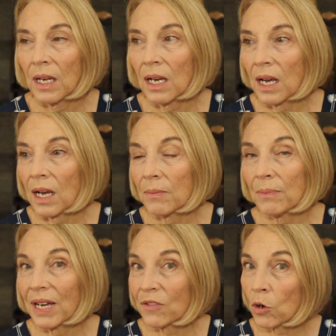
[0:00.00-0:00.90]

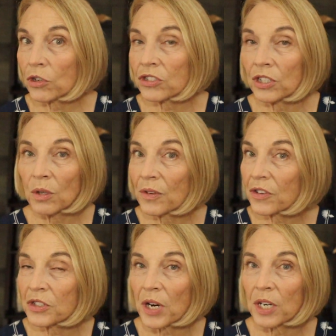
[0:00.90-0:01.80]
But of course, the new
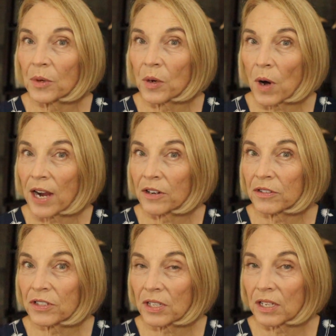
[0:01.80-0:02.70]
refrigerator
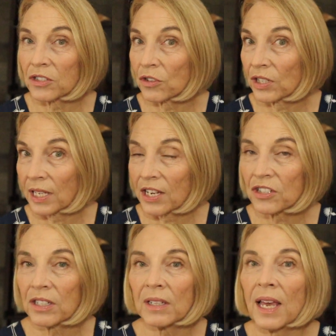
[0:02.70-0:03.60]
requires
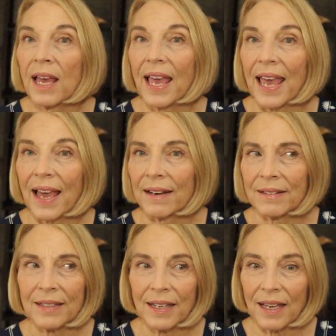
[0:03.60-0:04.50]
circulation,
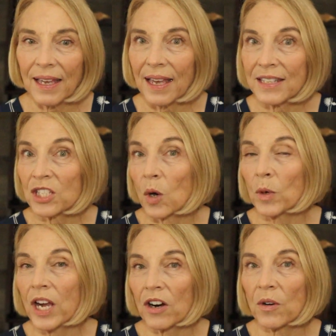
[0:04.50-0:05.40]
and so
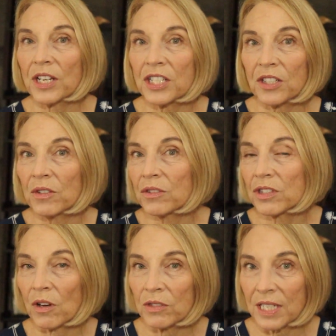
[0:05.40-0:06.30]
we are going to use
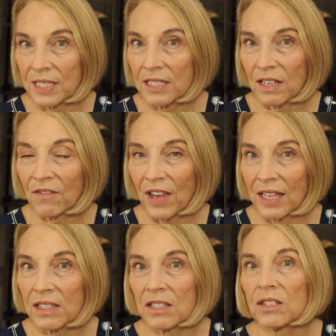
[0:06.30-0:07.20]
those existing
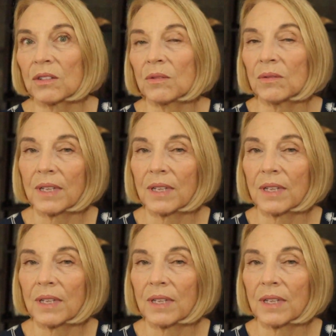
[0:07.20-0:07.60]
vents to